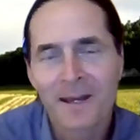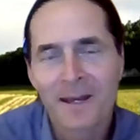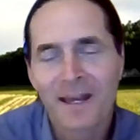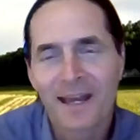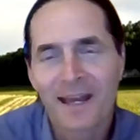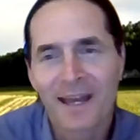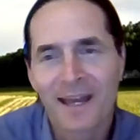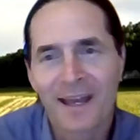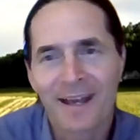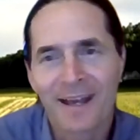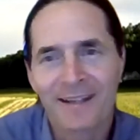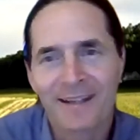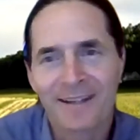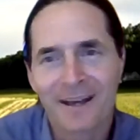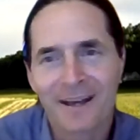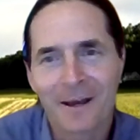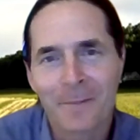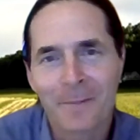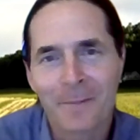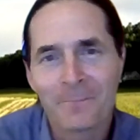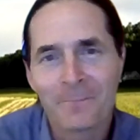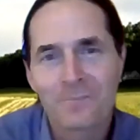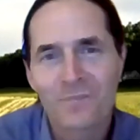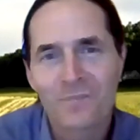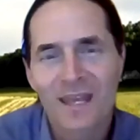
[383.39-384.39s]
And
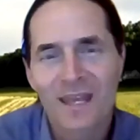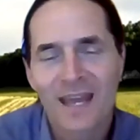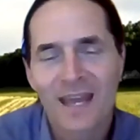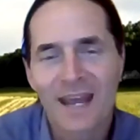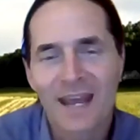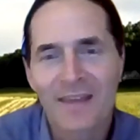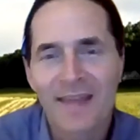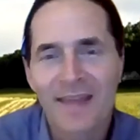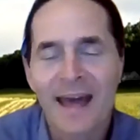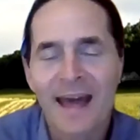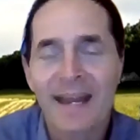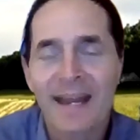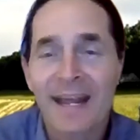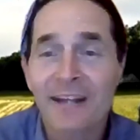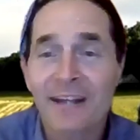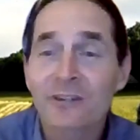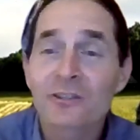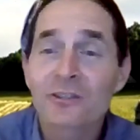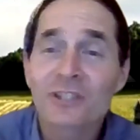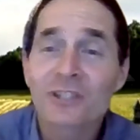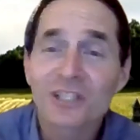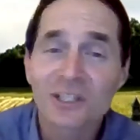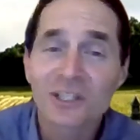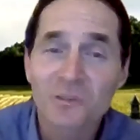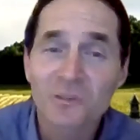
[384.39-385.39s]
that
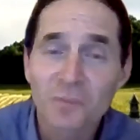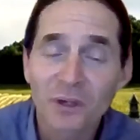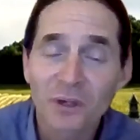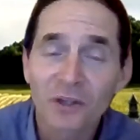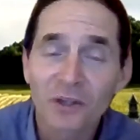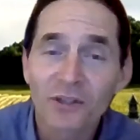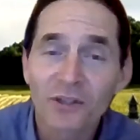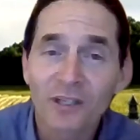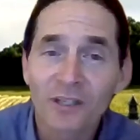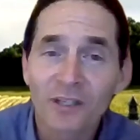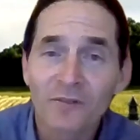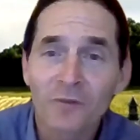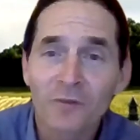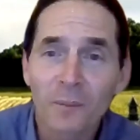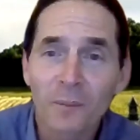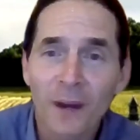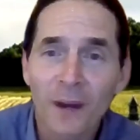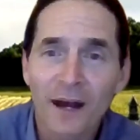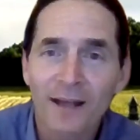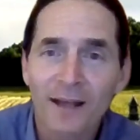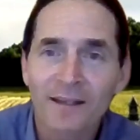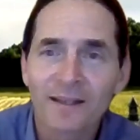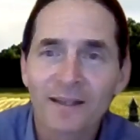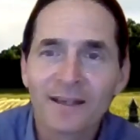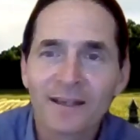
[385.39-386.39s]
energy is building in
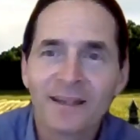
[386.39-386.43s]
Vermont.